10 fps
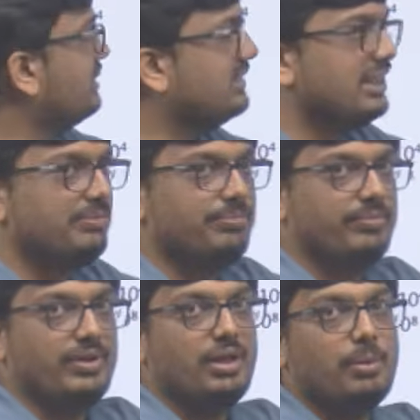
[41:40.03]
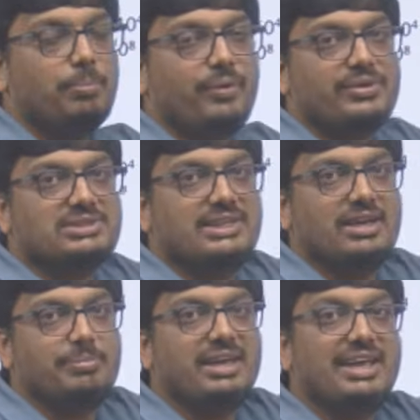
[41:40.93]
same, powers
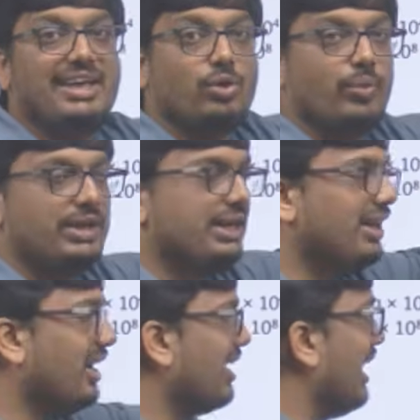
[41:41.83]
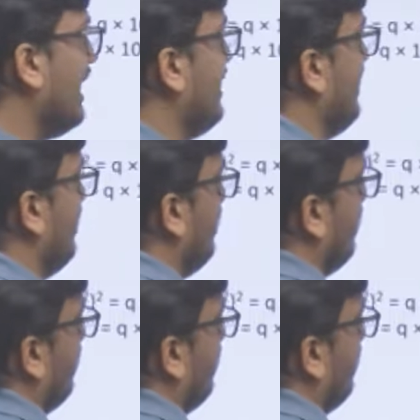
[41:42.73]
can be equated or added.